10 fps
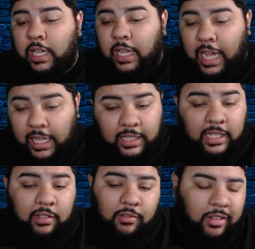I
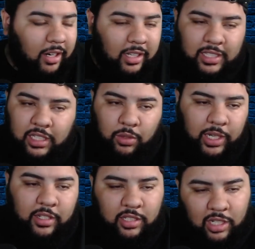think regardless either way,
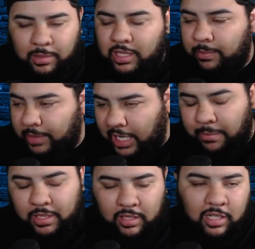there's going to be some
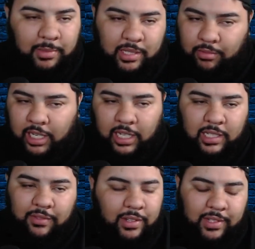damage. There's going to be some ride.
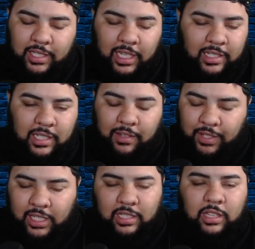Even if like I said, if he
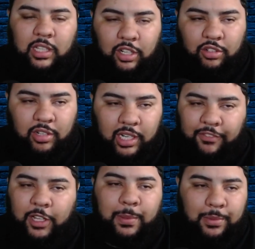gets the third degree, I feel
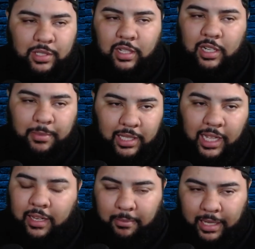like people are still going to be
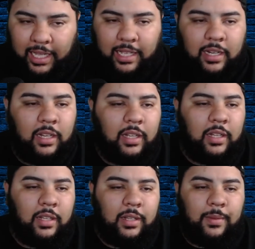like mad.
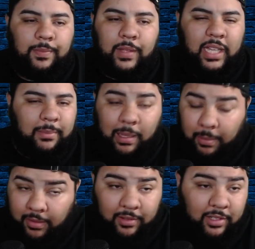And maybe
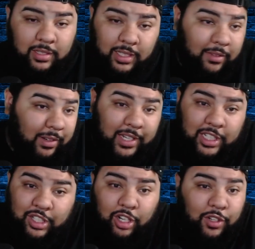you know, there's even if he gets
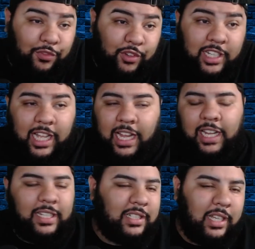charged fully, I, I
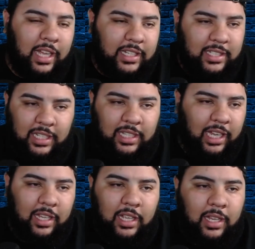just I just see
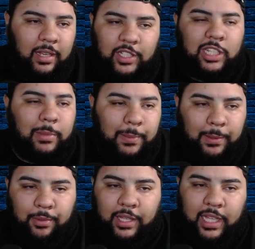like there's gonna be
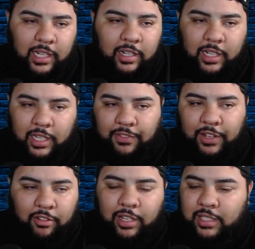people that are gonna find
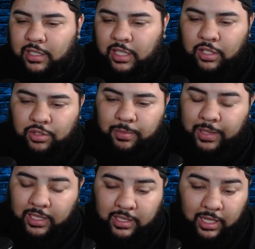a reason to do some
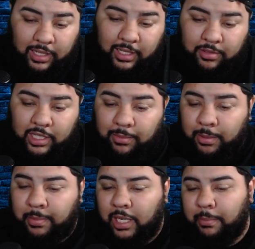things, and I, I just keep it a
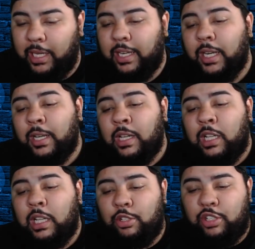buck. But
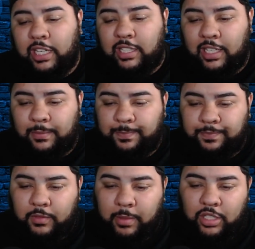let me know what you guys think.
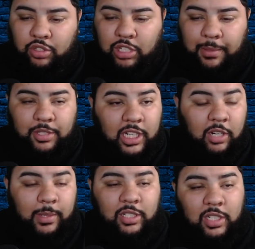Make sure you subscribe to the channel.
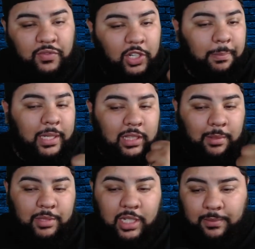Make sure you give this video a big
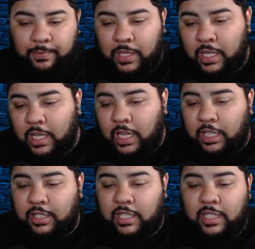thumbs up. I'll
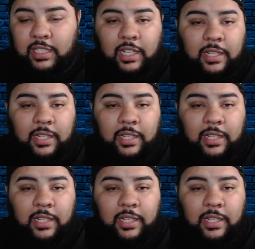see you guys next time.